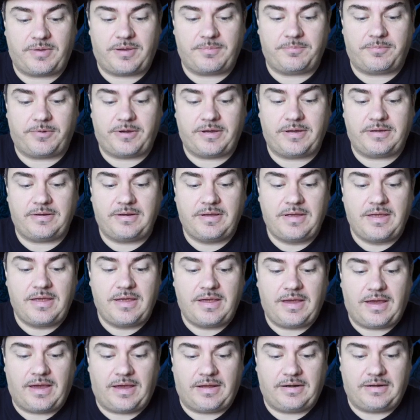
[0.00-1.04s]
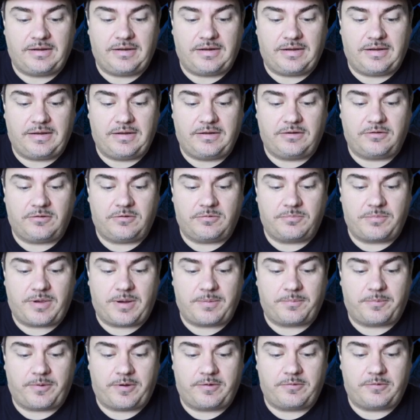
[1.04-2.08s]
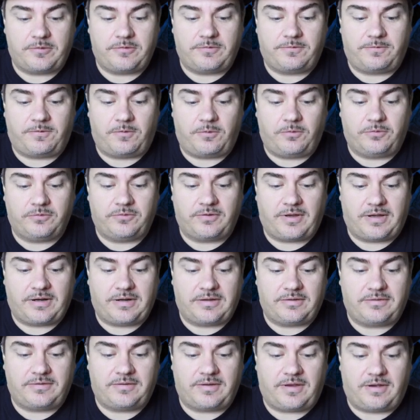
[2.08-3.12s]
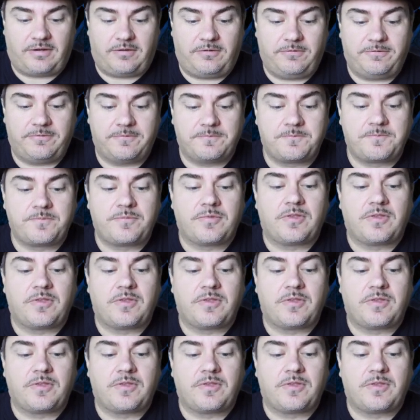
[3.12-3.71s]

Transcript: membrane and an inner membrane which folds on itself.